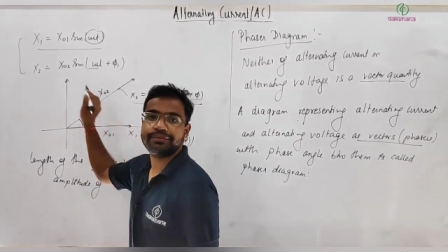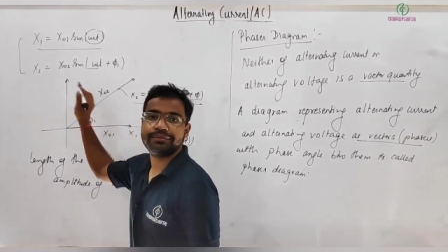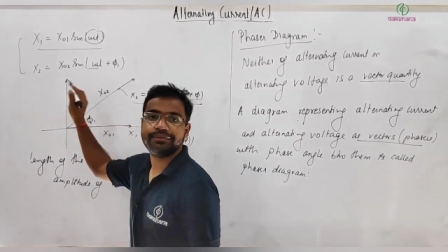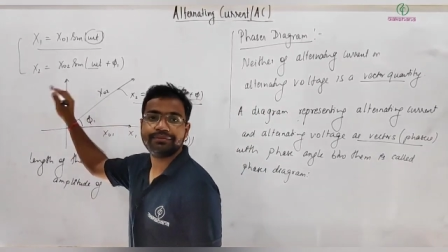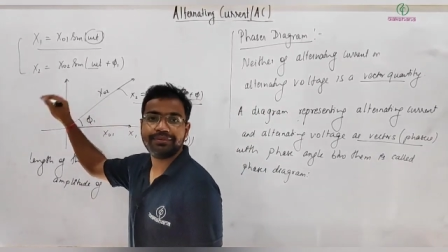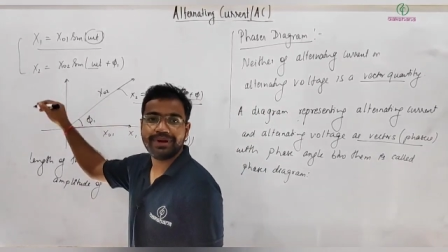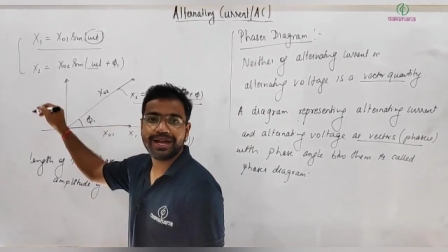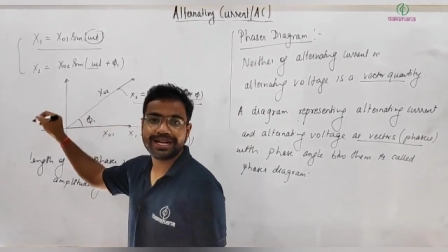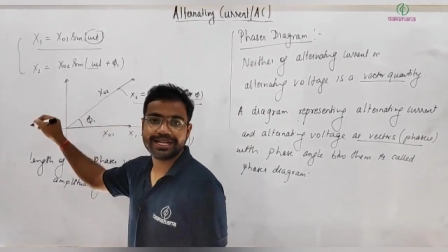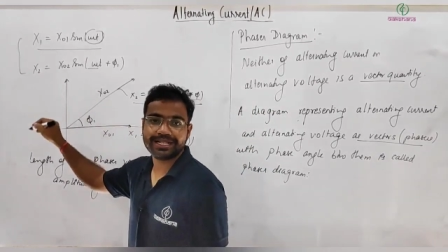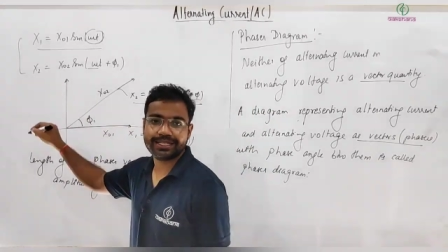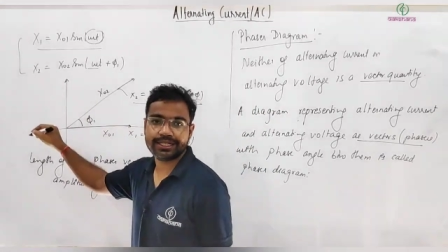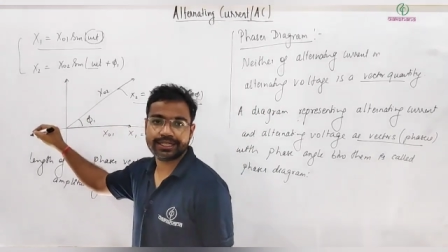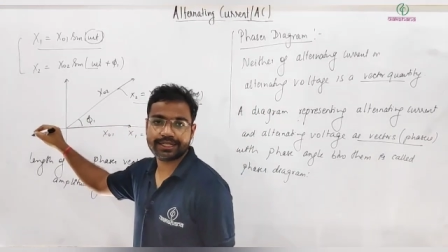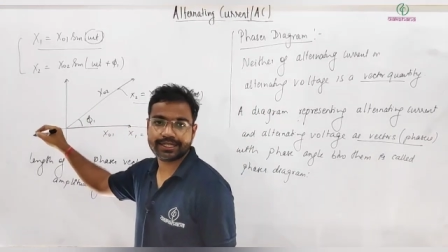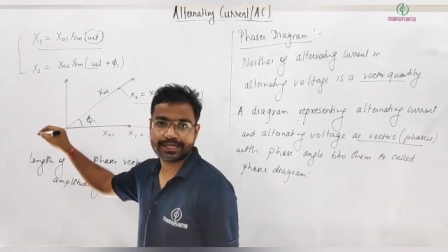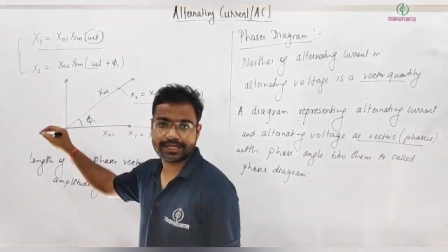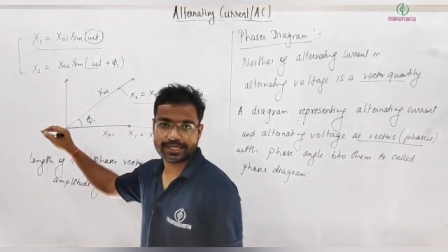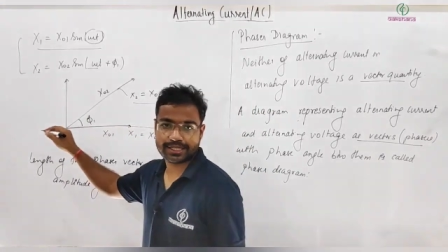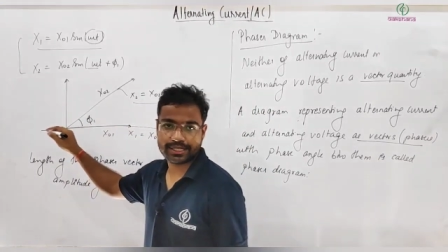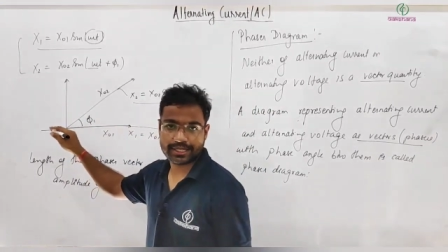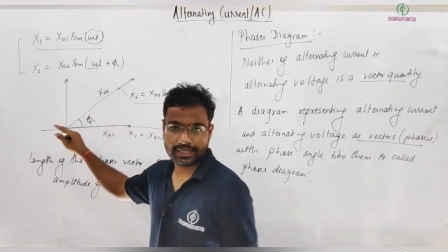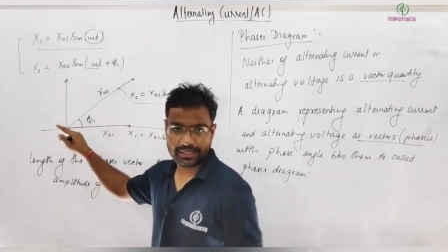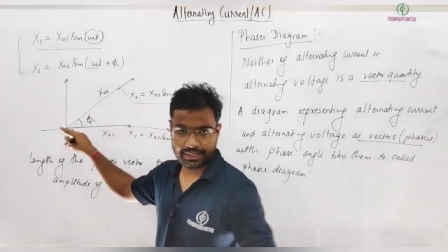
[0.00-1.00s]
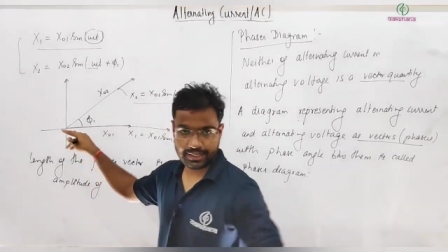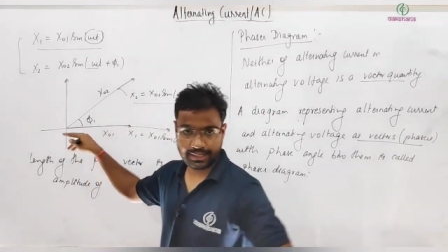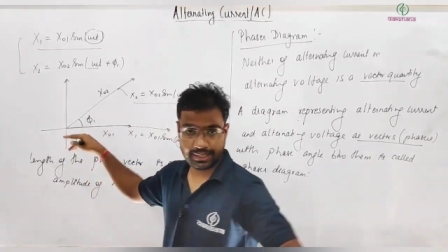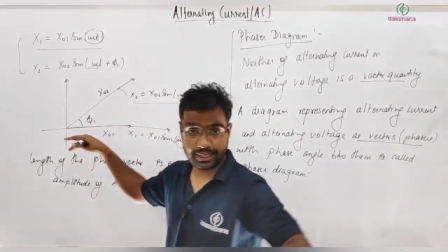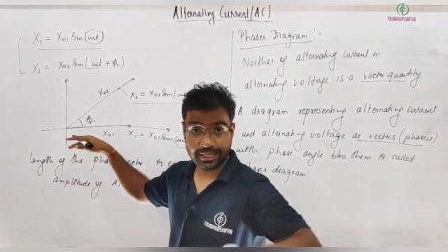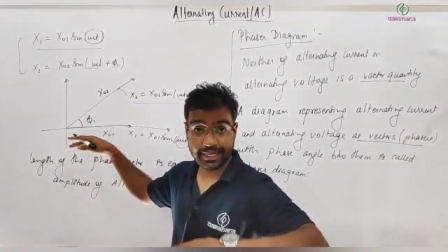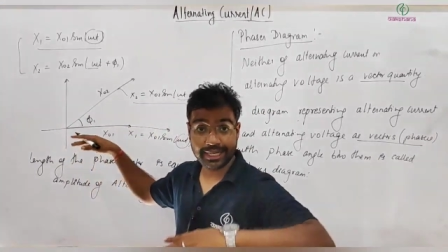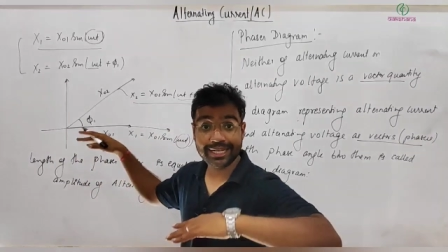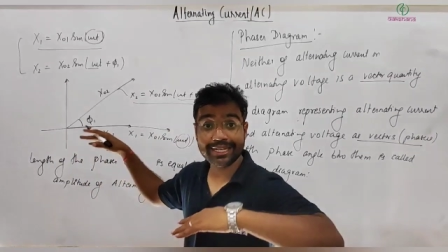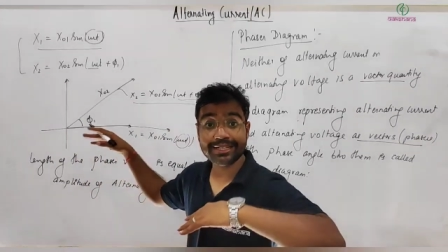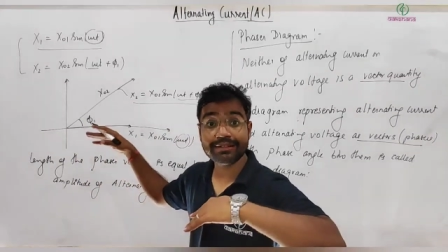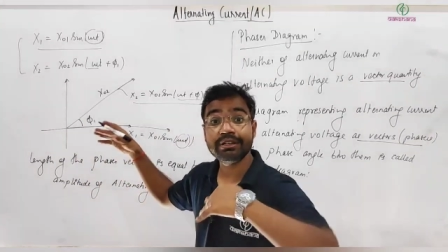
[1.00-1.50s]
vectors,
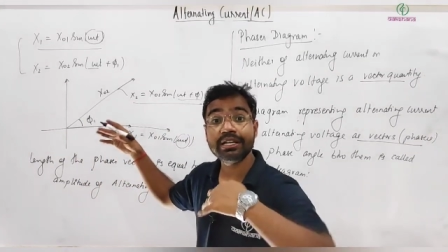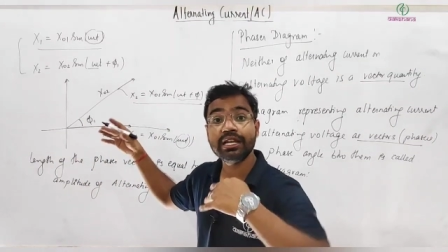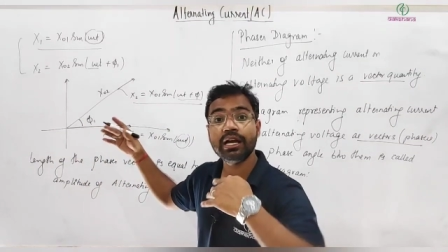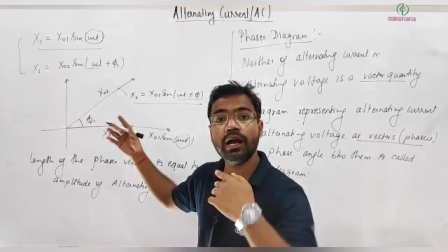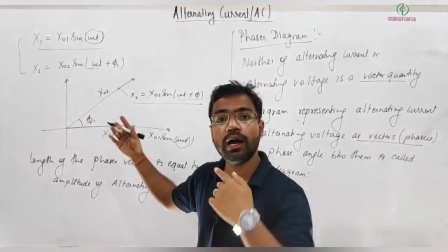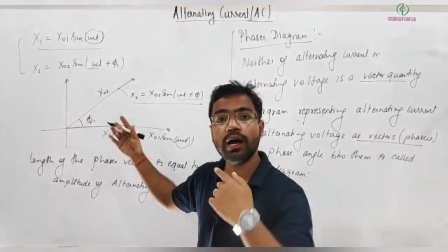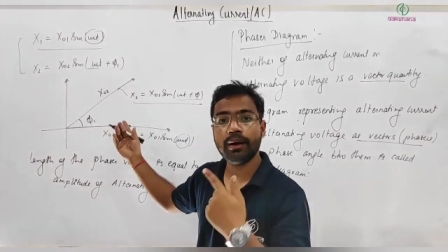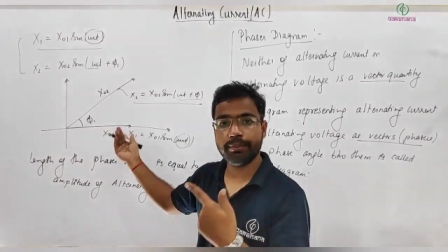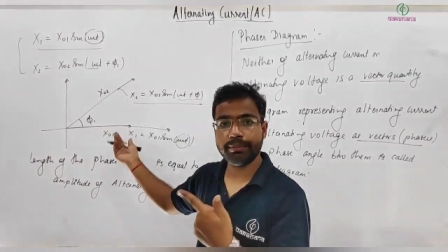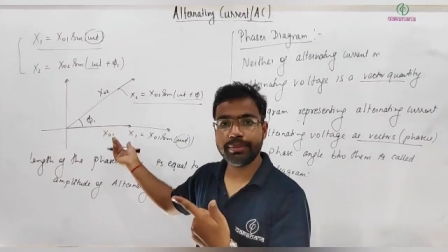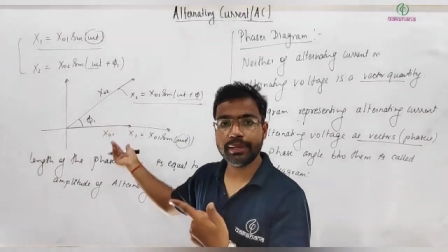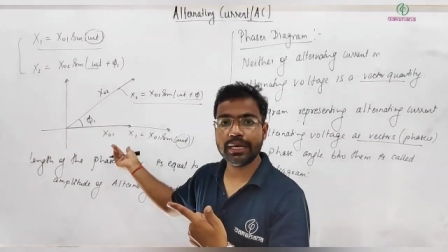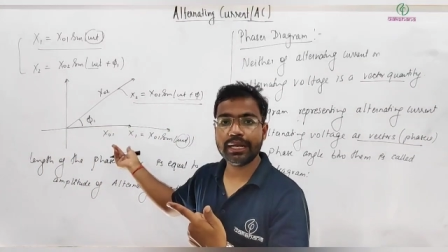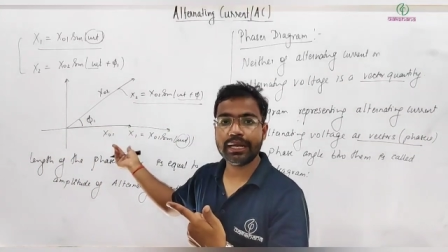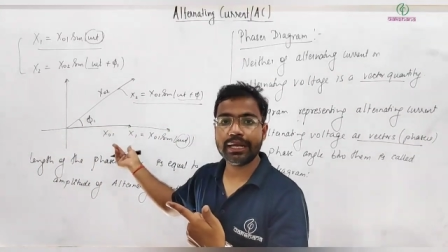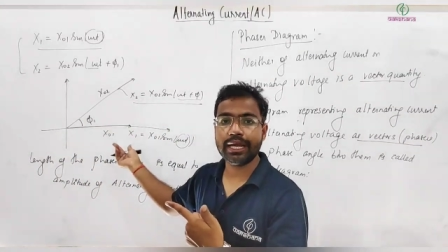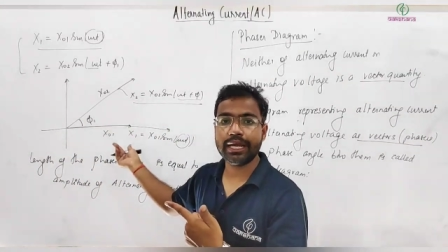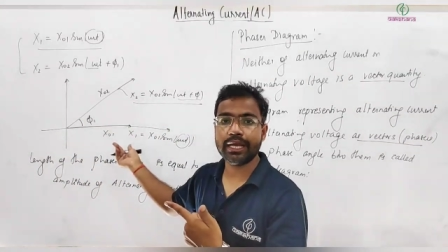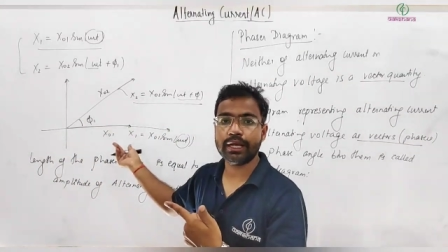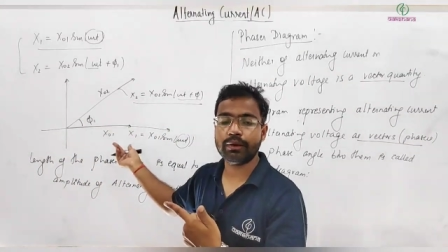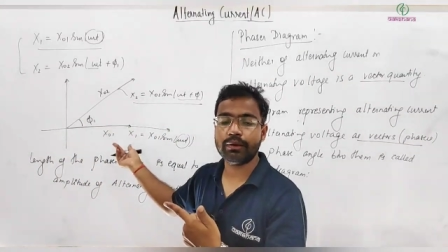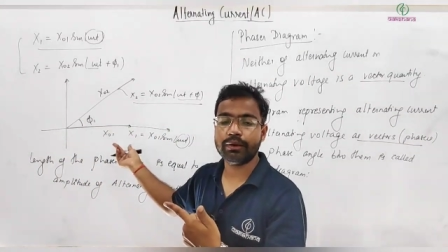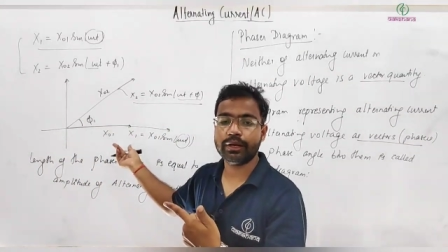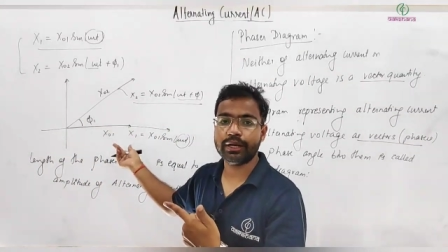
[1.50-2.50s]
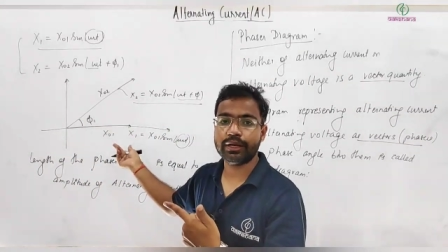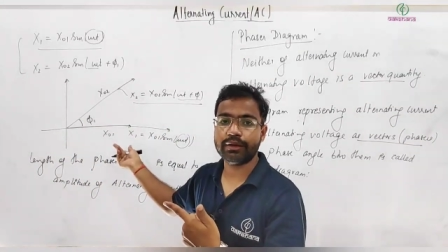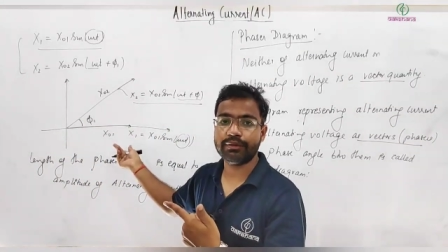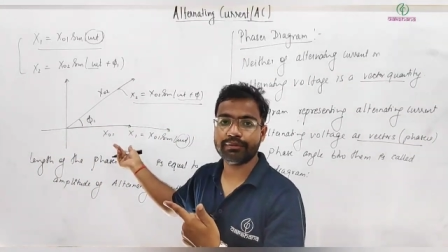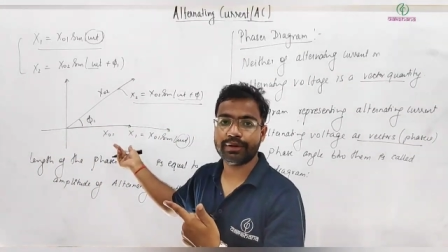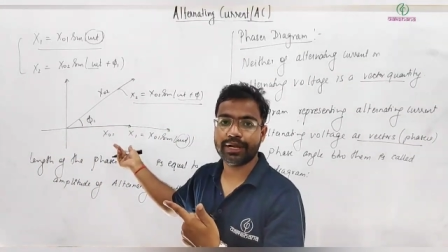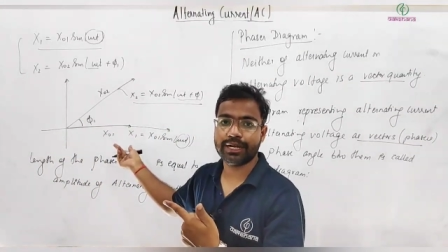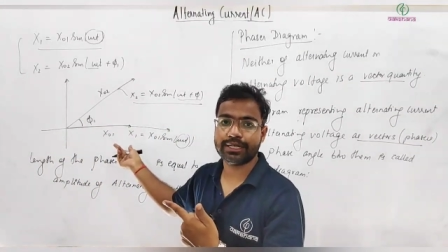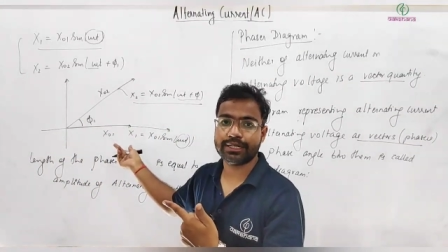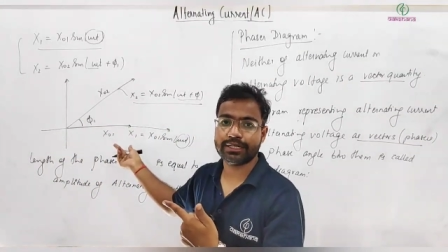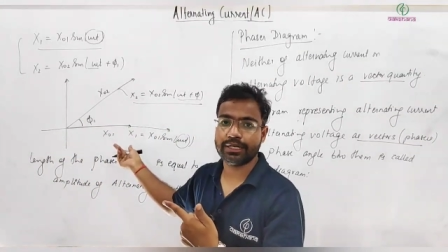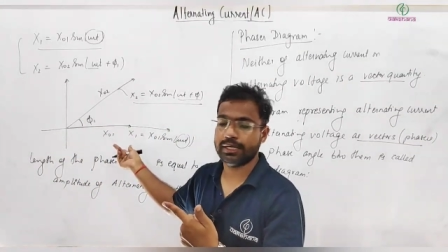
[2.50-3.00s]
it will appear like rotating
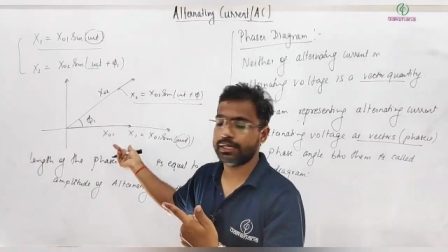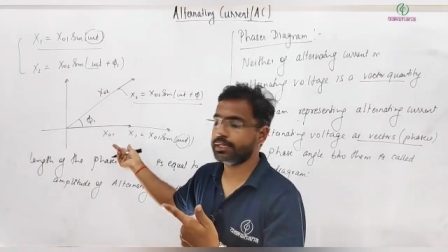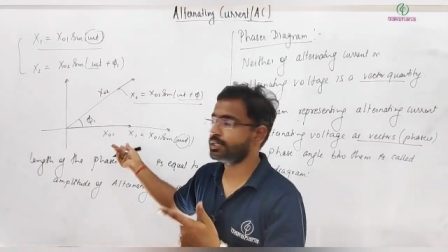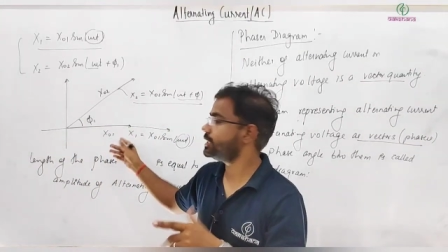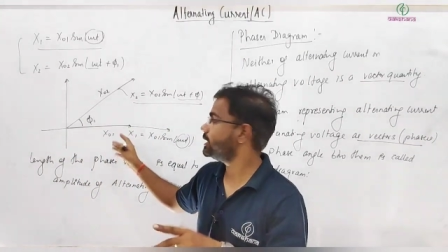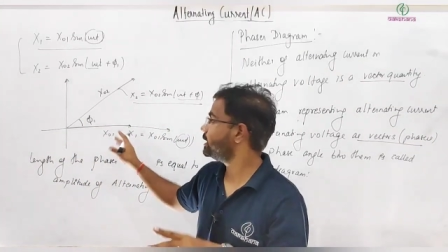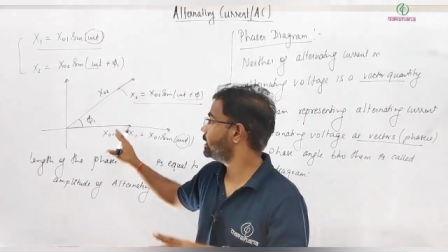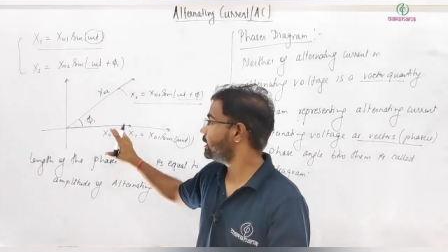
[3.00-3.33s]
vectors,